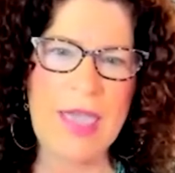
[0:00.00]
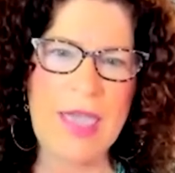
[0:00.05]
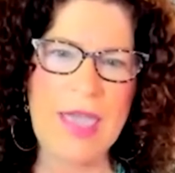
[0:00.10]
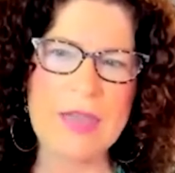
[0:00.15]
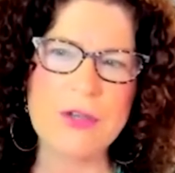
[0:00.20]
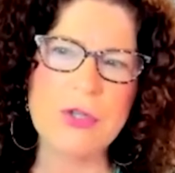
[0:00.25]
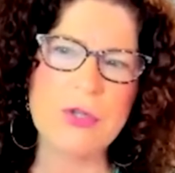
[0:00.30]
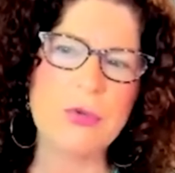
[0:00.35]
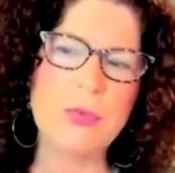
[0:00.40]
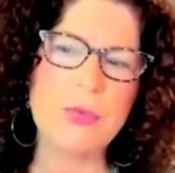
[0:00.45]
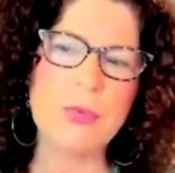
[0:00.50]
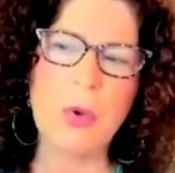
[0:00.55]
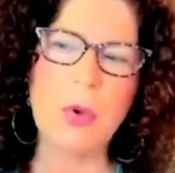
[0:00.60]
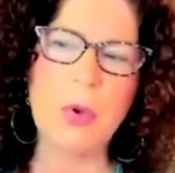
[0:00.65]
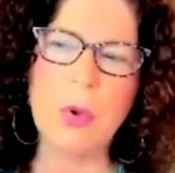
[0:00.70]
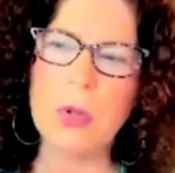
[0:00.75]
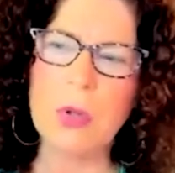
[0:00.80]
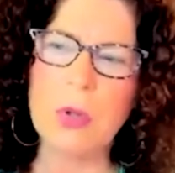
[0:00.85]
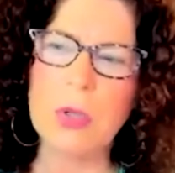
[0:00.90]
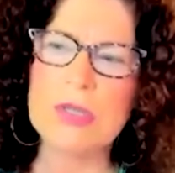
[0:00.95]
And your
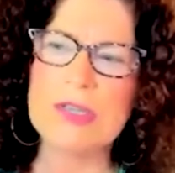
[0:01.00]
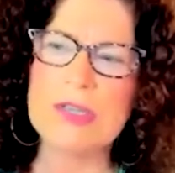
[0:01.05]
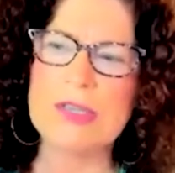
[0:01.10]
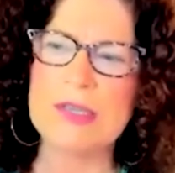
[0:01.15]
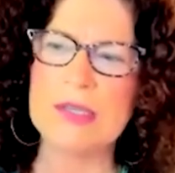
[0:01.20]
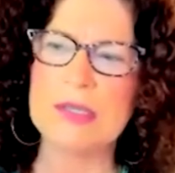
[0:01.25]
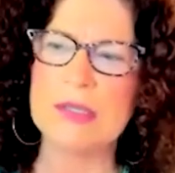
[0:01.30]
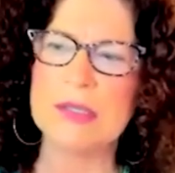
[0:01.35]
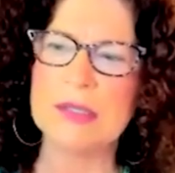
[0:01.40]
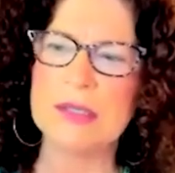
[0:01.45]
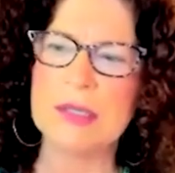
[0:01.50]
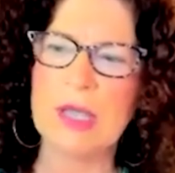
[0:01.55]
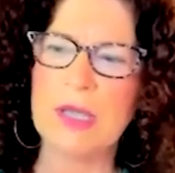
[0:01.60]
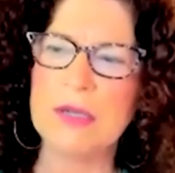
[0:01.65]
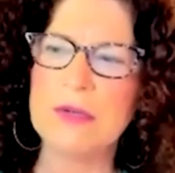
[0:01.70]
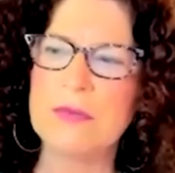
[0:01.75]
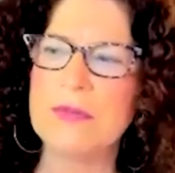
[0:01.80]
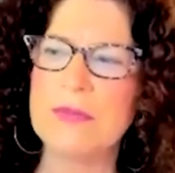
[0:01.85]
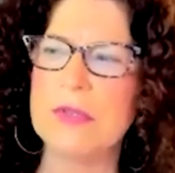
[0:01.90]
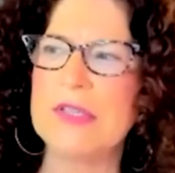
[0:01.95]
role in
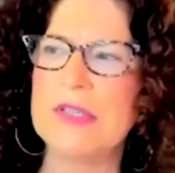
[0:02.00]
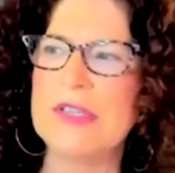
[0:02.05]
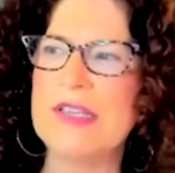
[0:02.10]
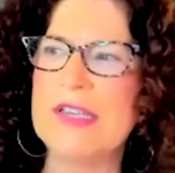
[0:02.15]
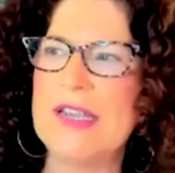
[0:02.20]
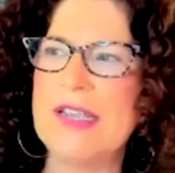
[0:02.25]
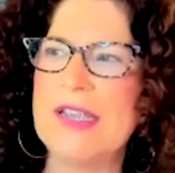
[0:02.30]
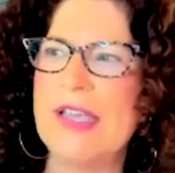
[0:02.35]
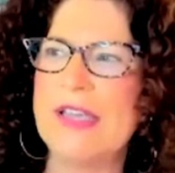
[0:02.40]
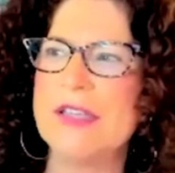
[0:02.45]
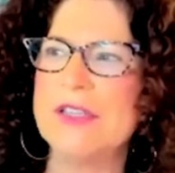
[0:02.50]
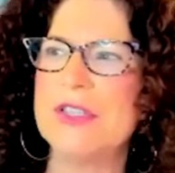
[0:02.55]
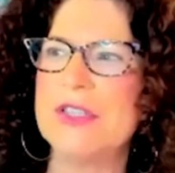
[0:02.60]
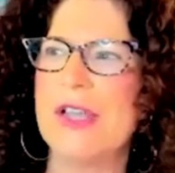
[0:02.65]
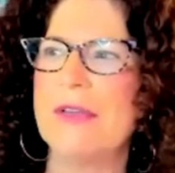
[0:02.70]
kind of the leading edge,